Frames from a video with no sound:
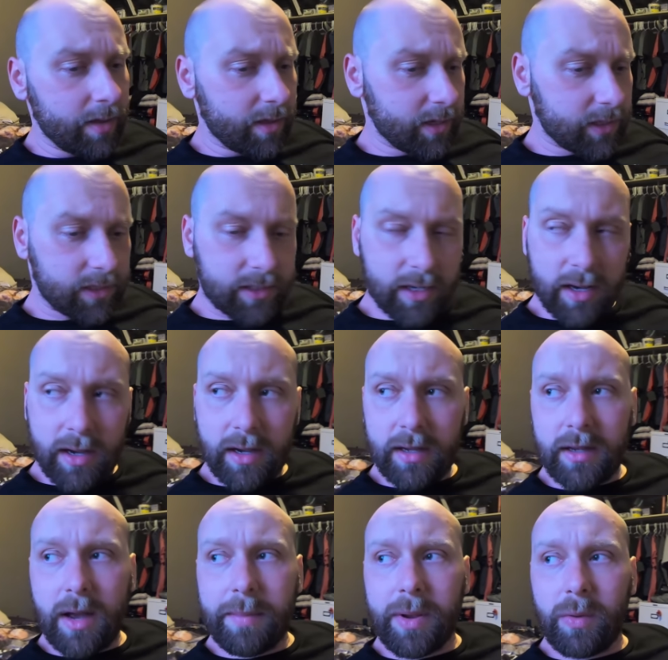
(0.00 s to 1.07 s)
this uh,
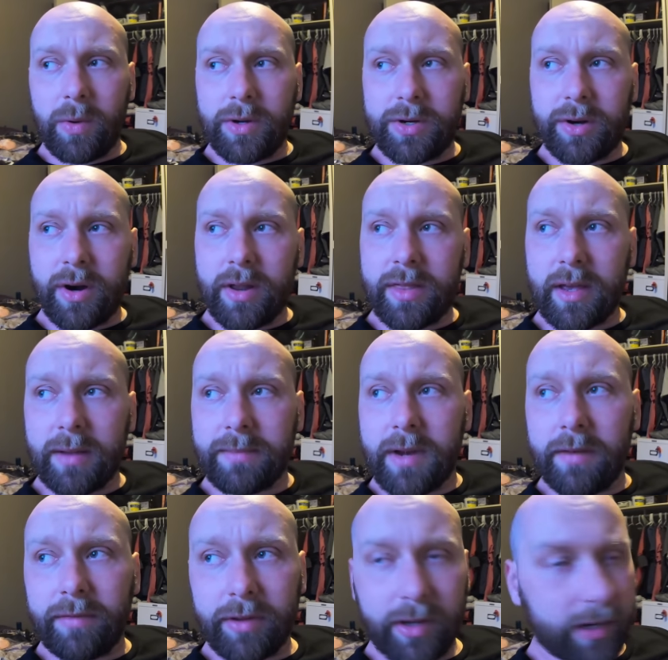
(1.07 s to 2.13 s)
coming winter I think I'm
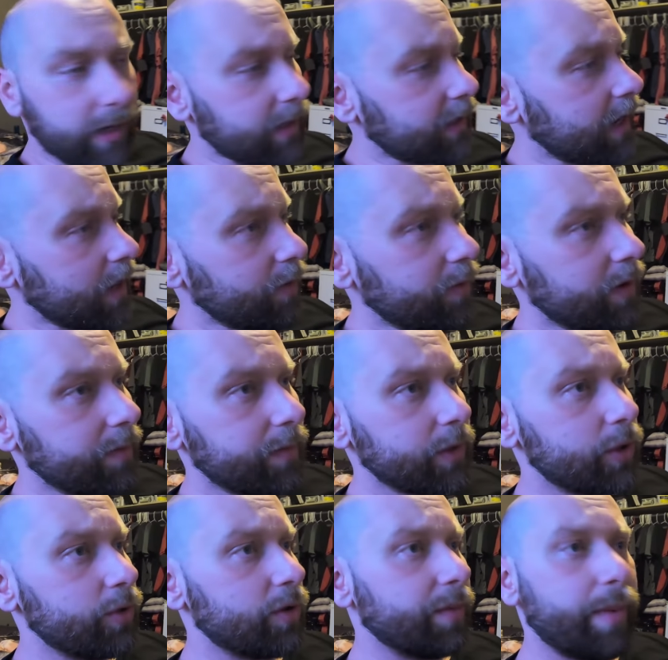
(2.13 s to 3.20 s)
definitely going to get together with him and
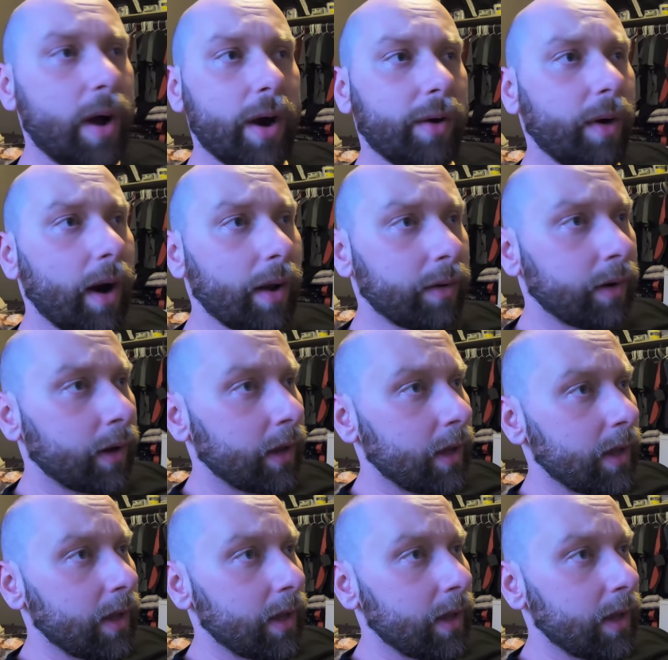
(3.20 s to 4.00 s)
shoot the puck around